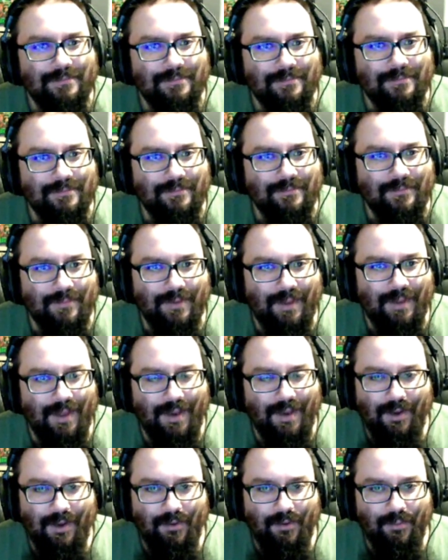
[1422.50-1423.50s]
And I don't
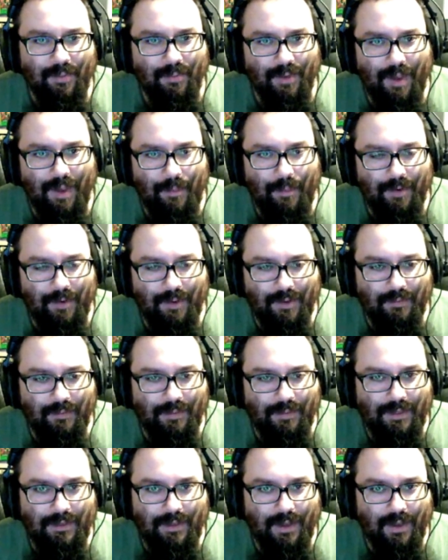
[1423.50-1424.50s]
remember what happened to him. He
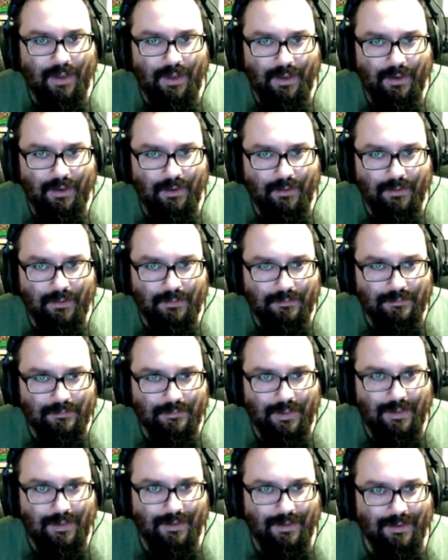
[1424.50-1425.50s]
died.
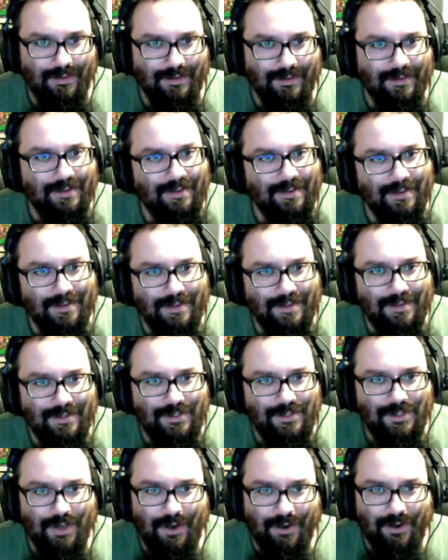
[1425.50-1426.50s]

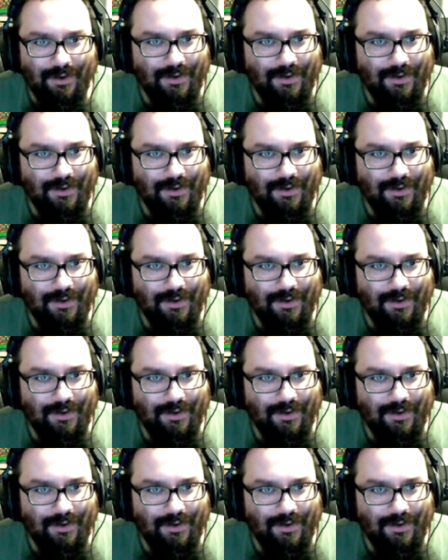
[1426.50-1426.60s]
Shark.